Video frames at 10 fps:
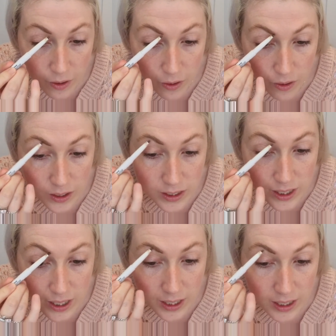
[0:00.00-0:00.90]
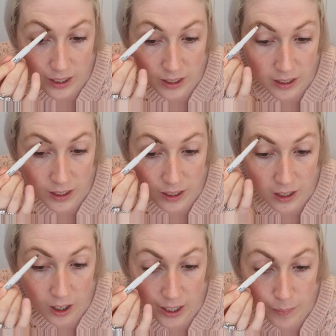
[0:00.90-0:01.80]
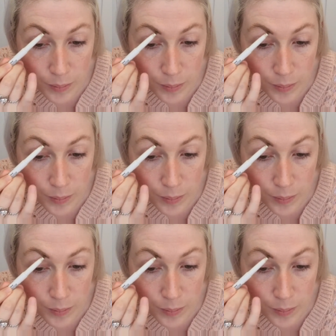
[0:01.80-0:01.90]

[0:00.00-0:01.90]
honestly, I am